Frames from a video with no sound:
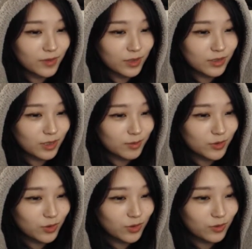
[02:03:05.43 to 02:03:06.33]
some
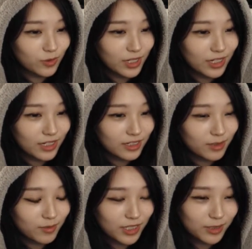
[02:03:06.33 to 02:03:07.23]
sort of way,
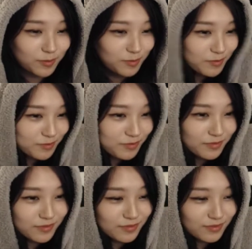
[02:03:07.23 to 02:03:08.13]
like,
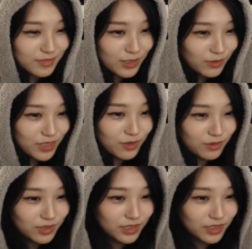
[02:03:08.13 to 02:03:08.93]
too cute.